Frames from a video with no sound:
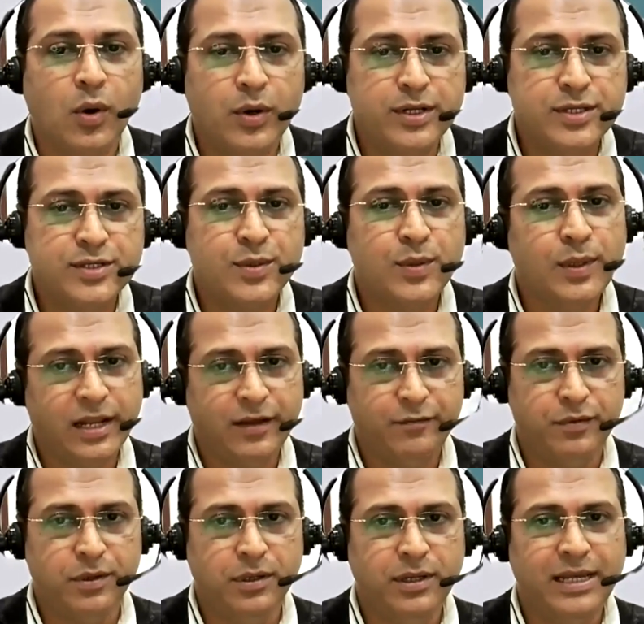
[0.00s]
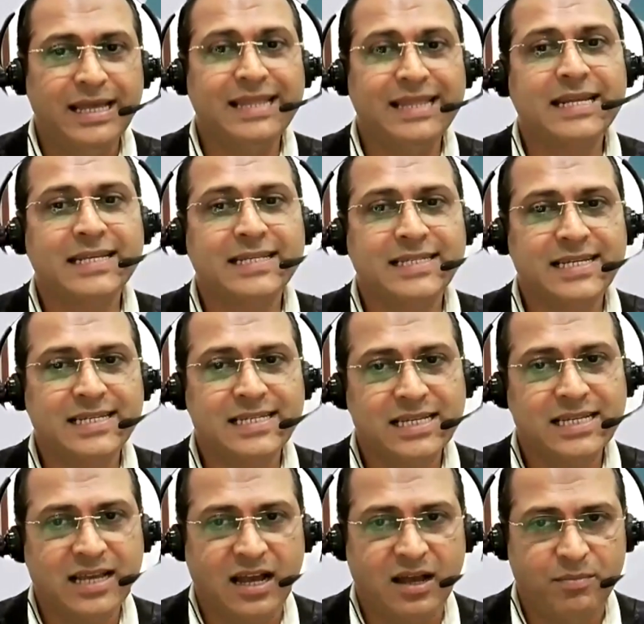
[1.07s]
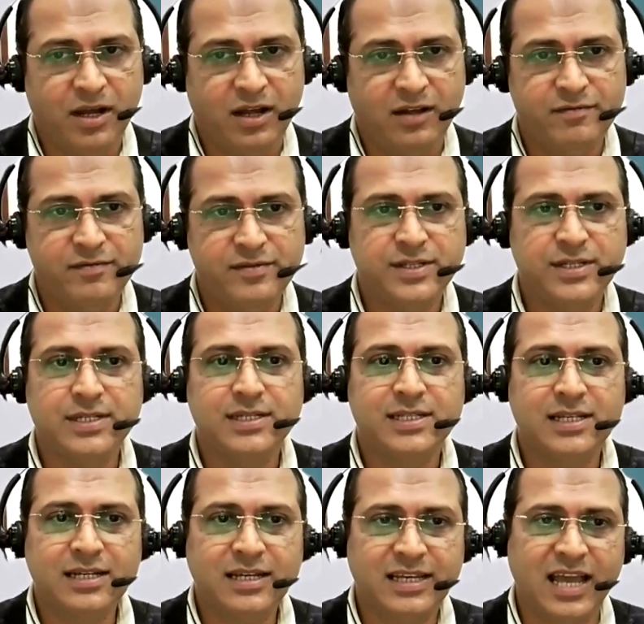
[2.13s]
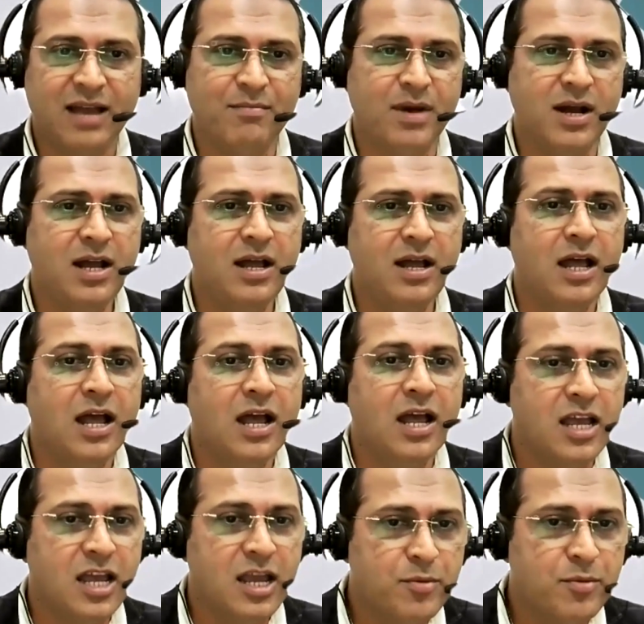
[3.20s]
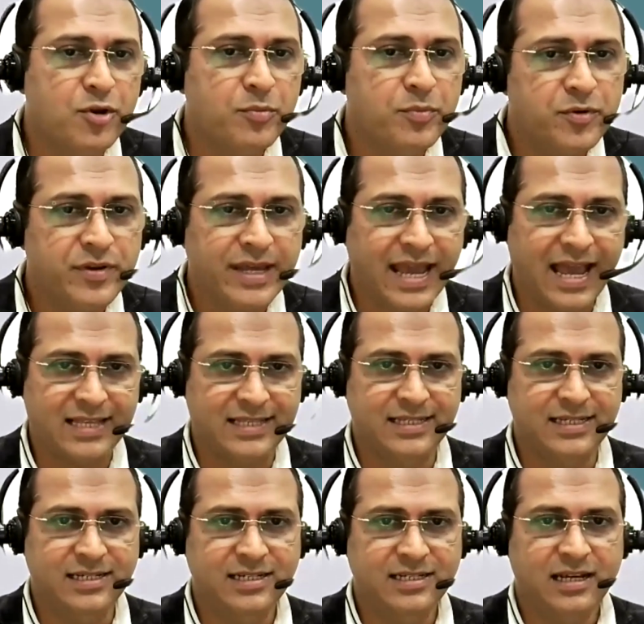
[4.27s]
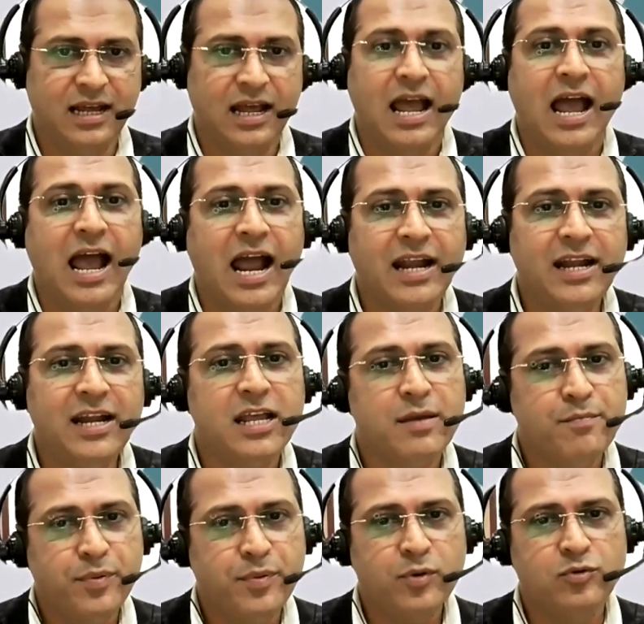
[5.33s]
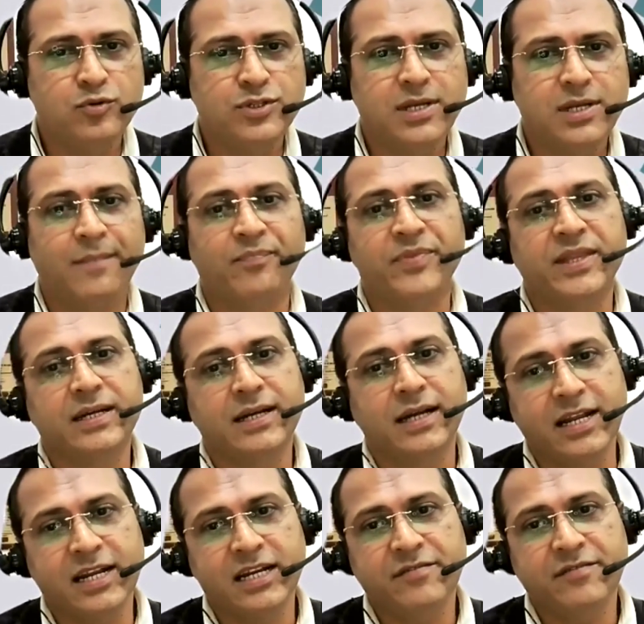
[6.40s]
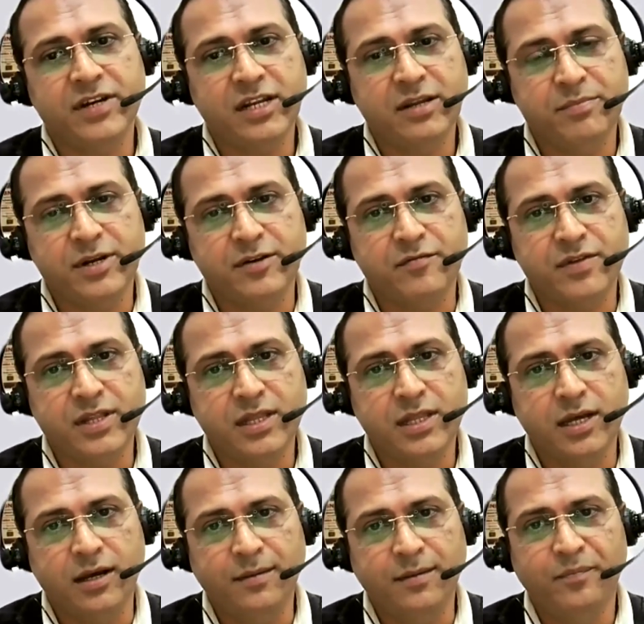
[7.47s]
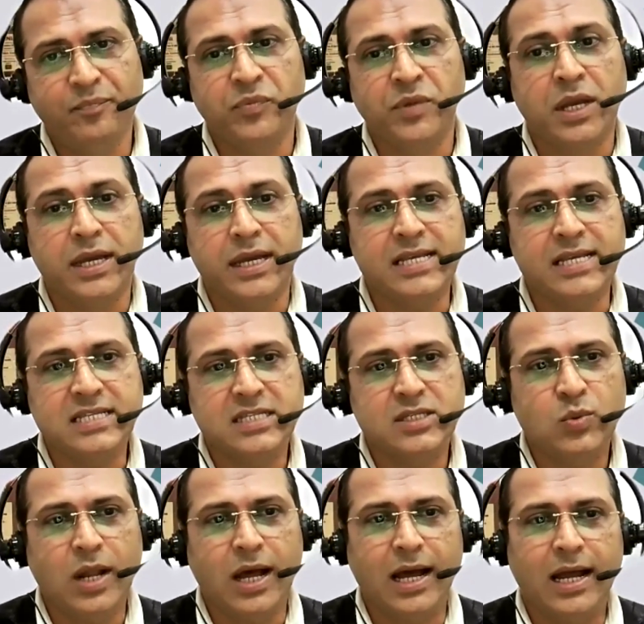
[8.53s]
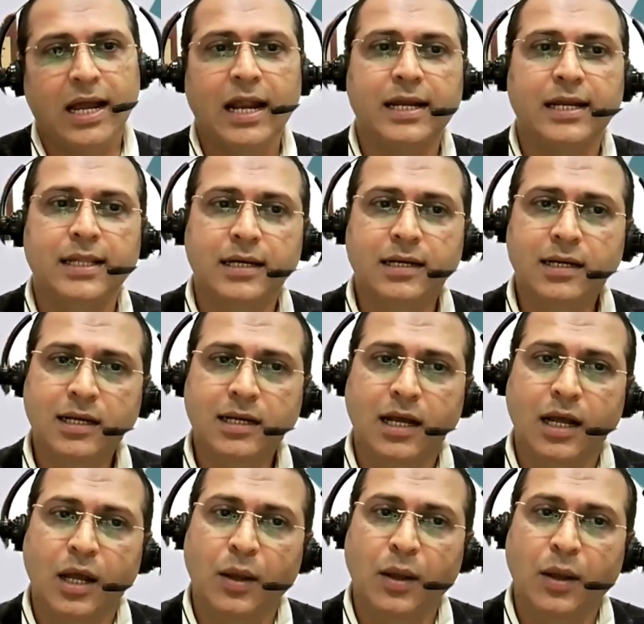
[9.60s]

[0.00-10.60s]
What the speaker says: cortisol level, increases the GABA, which is the gamma aminobutyric acid, and improves the connectivity between the insula and the